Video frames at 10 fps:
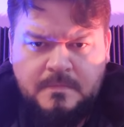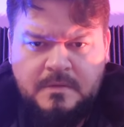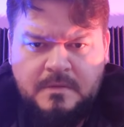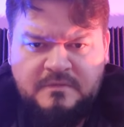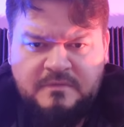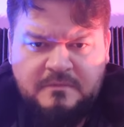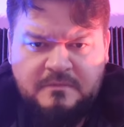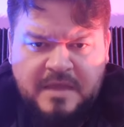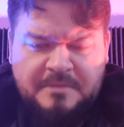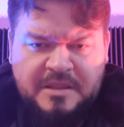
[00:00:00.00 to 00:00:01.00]
So
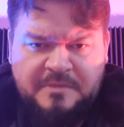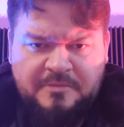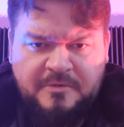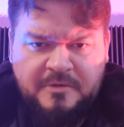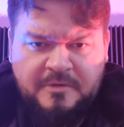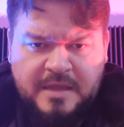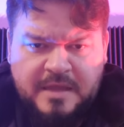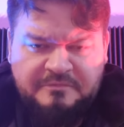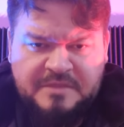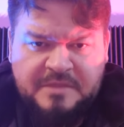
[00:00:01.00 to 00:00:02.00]
not
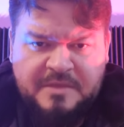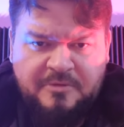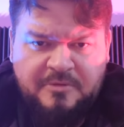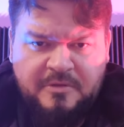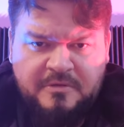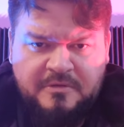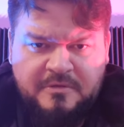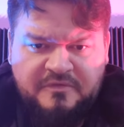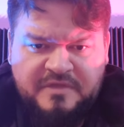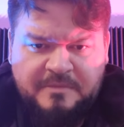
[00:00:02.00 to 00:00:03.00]
as many people
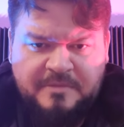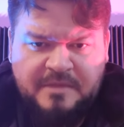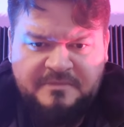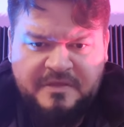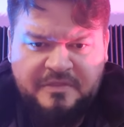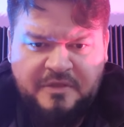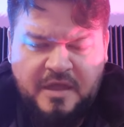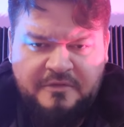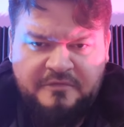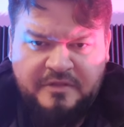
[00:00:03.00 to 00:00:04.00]
are stepping up as I
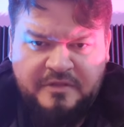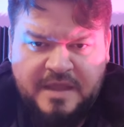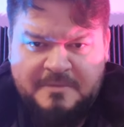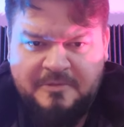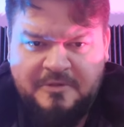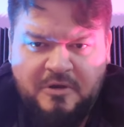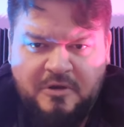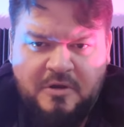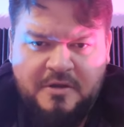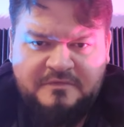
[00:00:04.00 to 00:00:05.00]
thought. And there's a lot of people that are
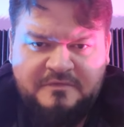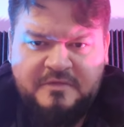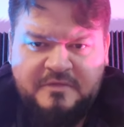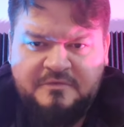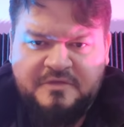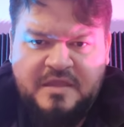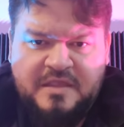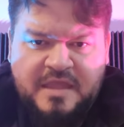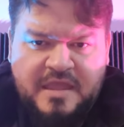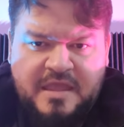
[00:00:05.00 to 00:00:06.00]
artists and that were
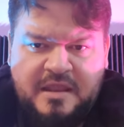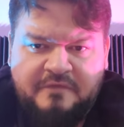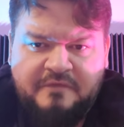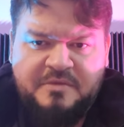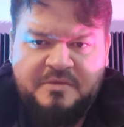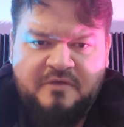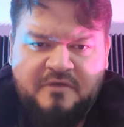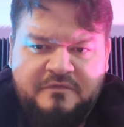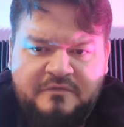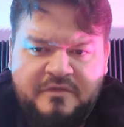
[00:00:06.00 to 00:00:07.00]
saying, yeah, I'd love to be
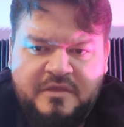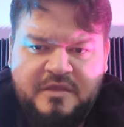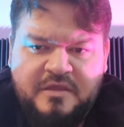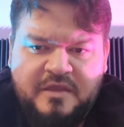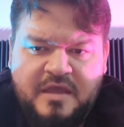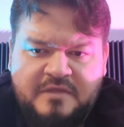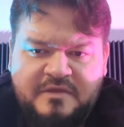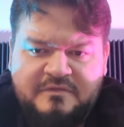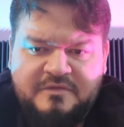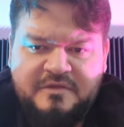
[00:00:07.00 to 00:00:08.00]
involved in the contest.